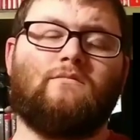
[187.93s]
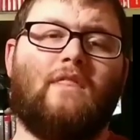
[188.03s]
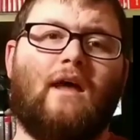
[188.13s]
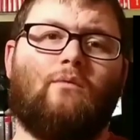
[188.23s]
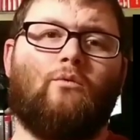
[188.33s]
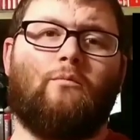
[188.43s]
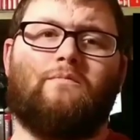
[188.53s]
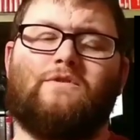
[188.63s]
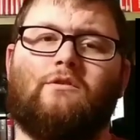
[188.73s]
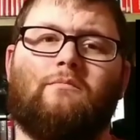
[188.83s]
that will
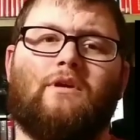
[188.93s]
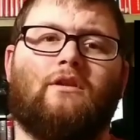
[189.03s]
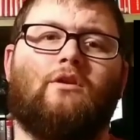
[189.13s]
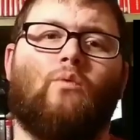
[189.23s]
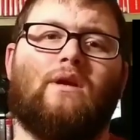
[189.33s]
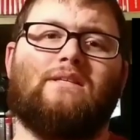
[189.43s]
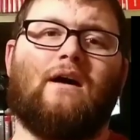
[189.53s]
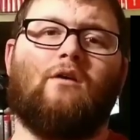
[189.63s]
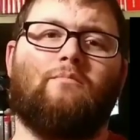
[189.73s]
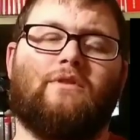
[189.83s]
still be a little ways out.